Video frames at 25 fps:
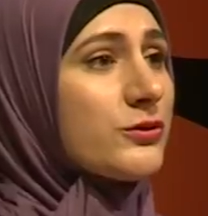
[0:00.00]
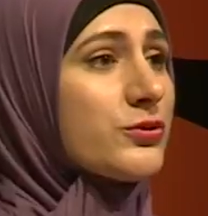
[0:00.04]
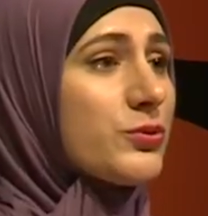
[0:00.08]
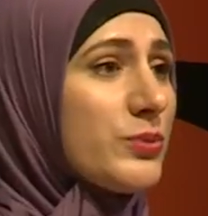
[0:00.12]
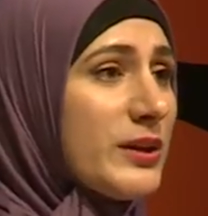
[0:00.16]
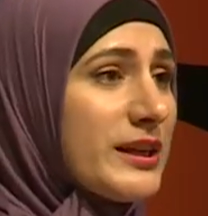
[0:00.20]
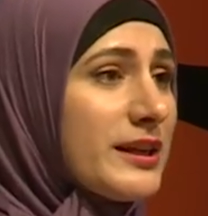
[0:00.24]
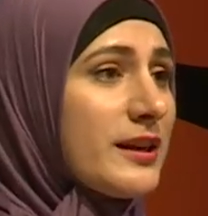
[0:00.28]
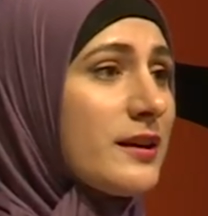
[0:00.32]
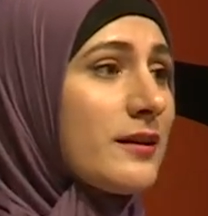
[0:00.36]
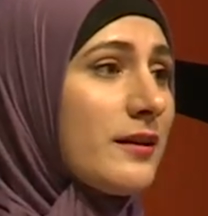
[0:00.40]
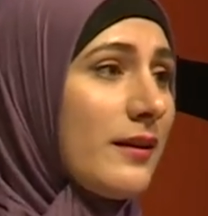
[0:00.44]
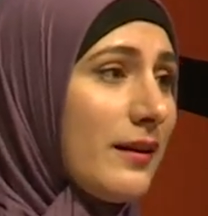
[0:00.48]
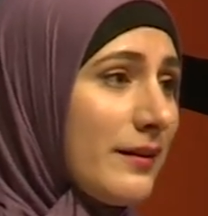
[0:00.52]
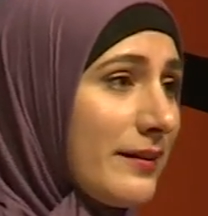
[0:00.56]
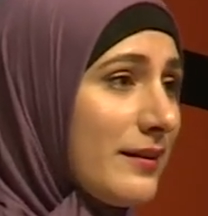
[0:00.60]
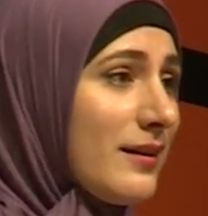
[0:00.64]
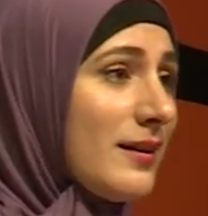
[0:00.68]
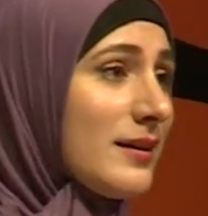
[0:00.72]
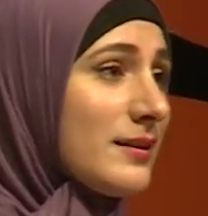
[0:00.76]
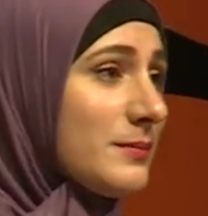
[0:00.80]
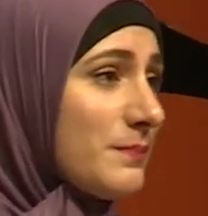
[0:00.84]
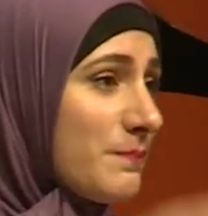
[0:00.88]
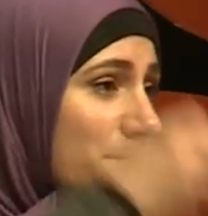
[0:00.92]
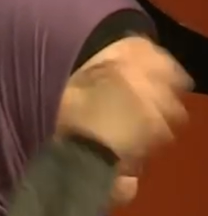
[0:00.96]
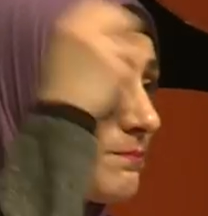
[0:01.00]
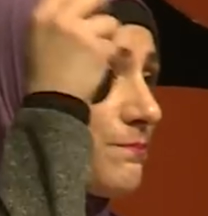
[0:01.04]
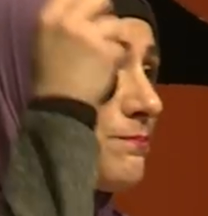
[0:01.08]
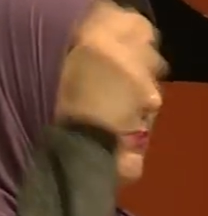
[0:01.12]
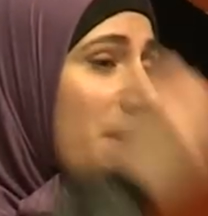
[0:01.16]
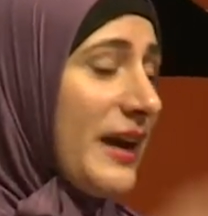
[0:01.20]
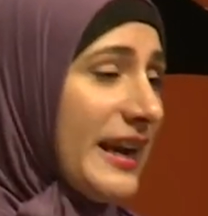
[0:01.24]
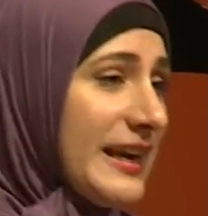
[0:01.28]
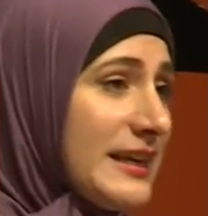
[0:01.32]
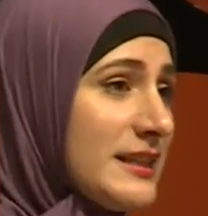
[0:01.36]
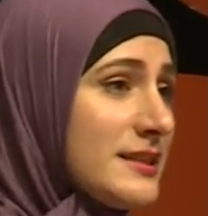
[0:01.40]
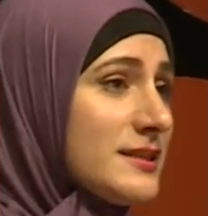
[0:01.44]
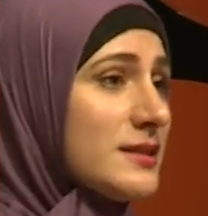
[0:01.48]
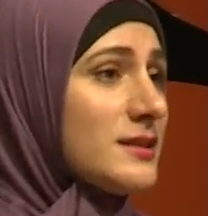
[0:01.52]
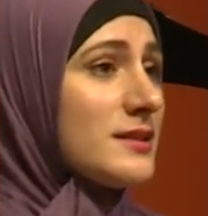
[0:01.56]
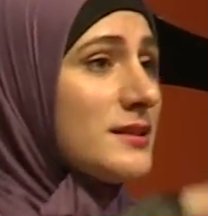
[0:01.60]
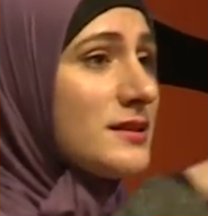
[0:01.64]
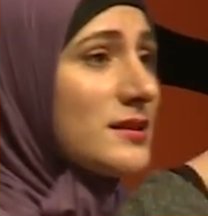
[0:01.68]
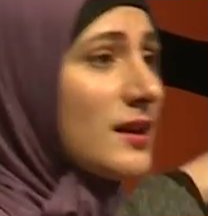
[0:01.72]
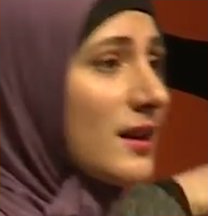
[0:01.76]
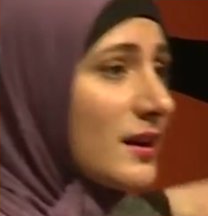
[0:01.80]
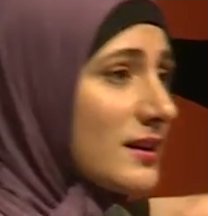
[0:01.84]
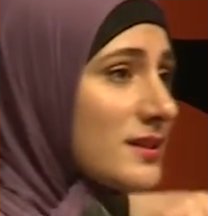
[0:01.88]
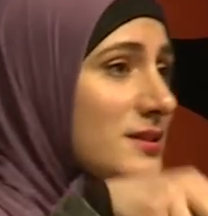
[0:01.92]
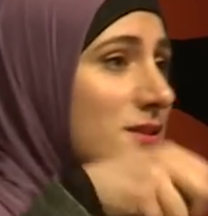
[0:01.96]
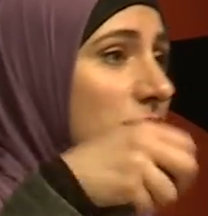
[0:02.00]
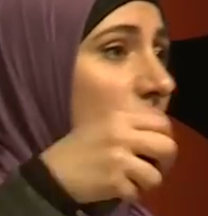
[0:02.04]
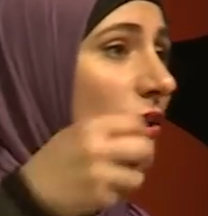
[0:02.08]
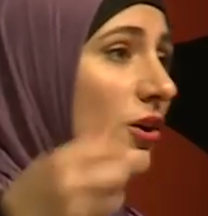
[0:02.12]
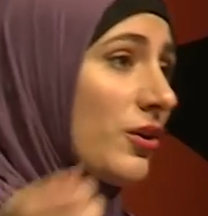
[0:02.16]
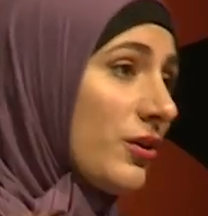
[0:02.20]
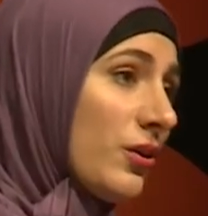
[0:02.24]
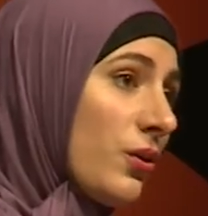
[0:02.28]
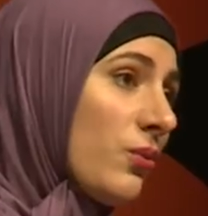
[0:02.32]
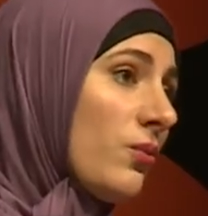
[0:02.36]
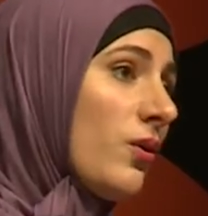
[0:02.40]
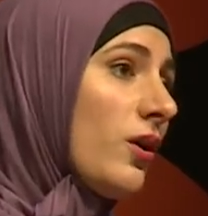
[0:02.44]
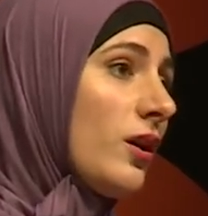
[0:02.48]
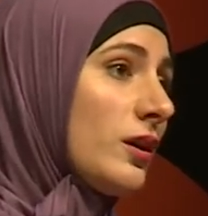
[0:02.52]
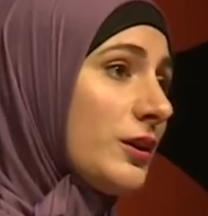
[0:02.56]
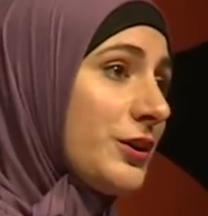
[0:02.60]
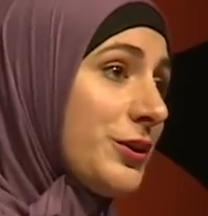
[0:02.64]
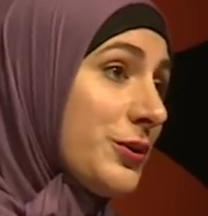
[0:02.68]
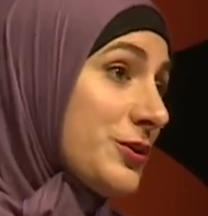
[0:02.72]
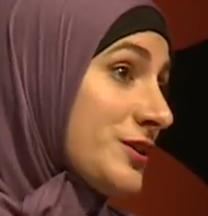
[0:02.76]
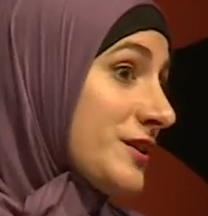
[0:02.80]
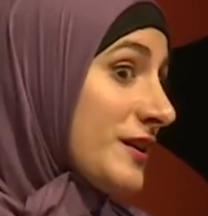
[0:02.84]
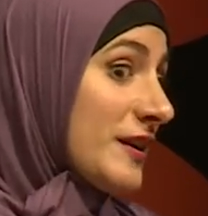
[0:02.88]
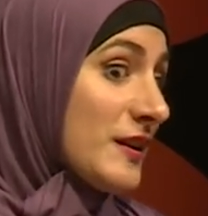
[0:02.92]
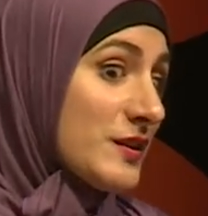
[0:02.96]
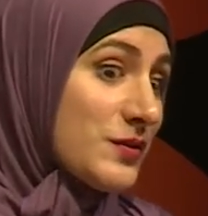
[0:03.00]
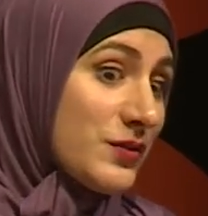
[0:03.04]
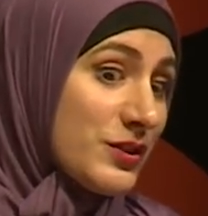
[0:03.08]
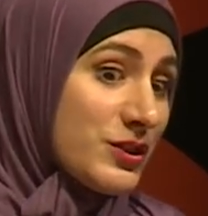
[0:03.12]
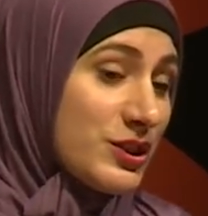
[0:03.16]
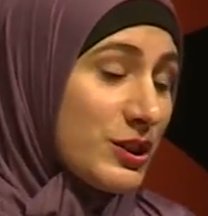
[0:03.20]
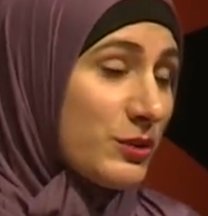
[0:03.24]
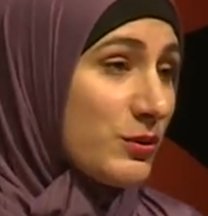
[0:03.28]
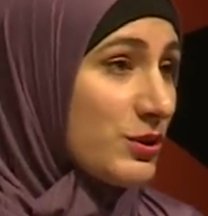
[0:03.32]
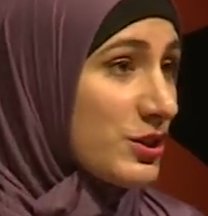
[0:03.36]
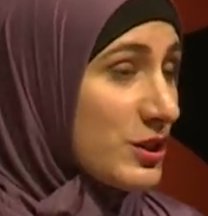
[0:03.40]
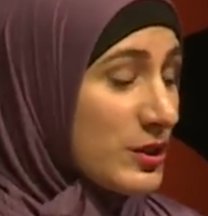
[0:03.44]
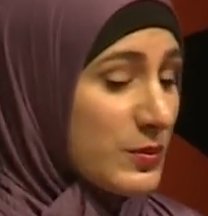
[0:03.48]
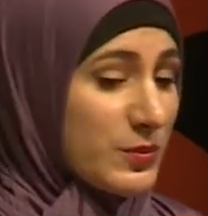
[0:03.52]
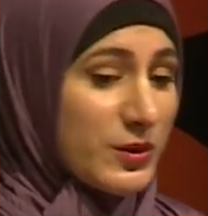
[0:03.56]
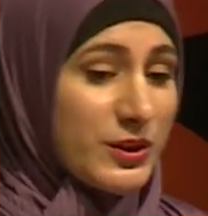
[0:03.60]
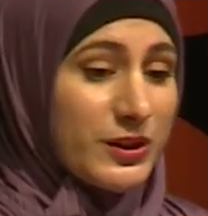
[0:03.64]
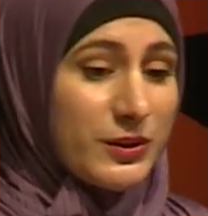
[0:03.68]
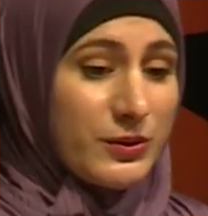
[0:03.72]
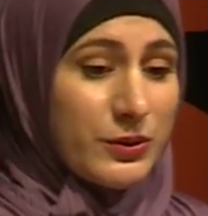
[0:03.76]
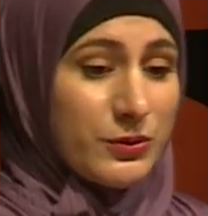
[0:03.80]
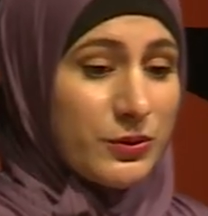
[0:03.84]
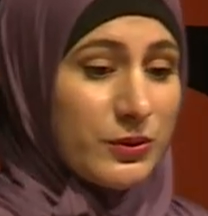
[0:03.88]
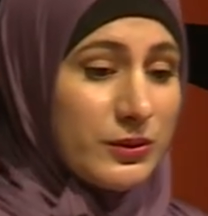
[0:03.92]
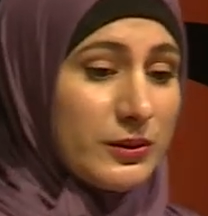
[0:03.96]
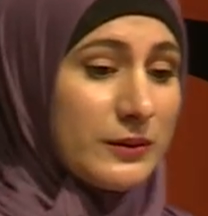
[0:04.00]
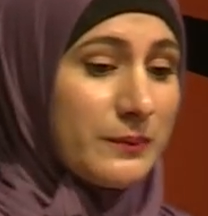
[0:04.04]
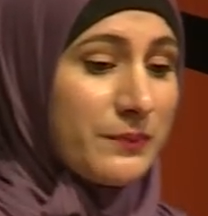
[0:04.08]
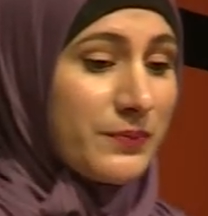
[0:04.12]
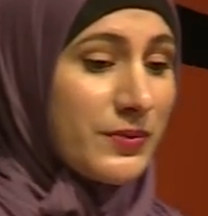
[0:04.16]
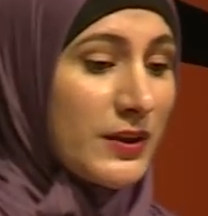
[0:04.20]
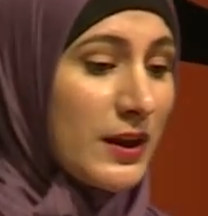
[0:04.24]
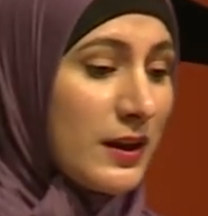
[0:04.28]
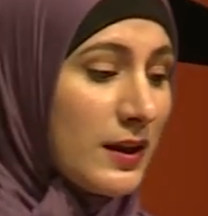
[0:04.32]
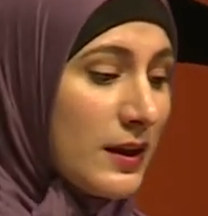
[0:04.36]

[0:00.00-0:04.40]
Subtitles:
of tweaking, I got painted text on a wall using SVG, which is pretty cool.